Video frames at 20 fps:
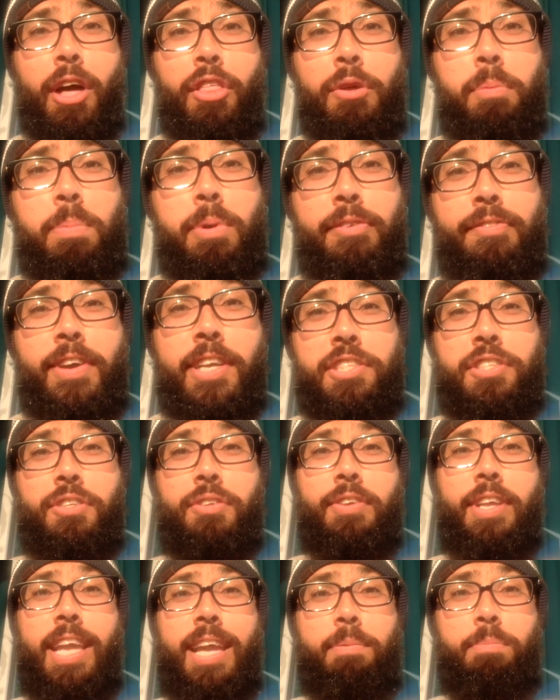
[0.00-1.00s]
other
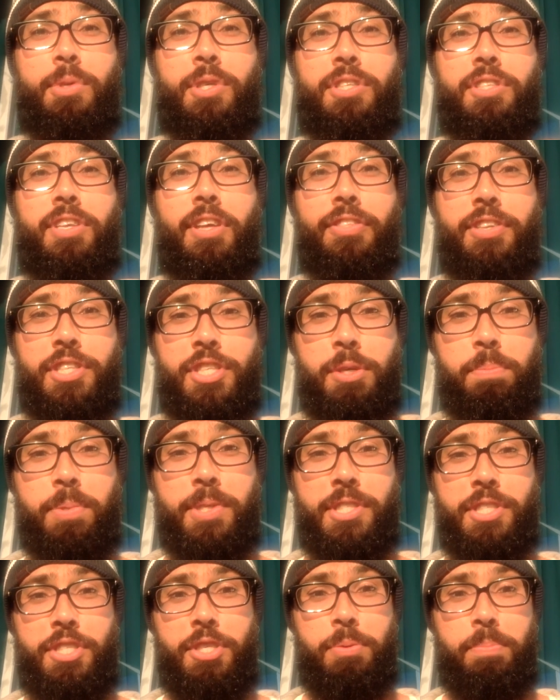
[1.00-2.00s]
professional gamblers on the
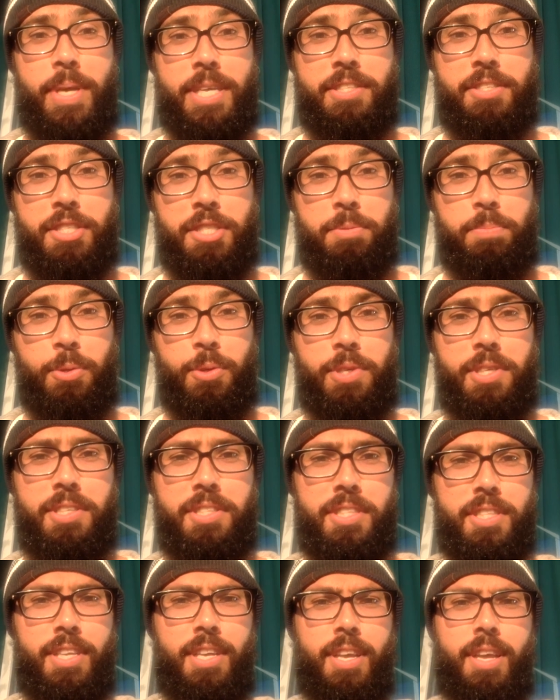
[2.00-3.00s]
2+2 message
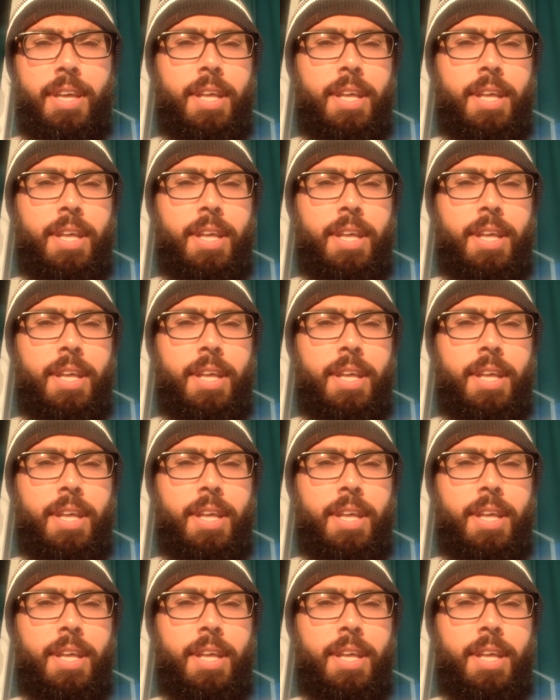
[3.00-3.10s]
boards.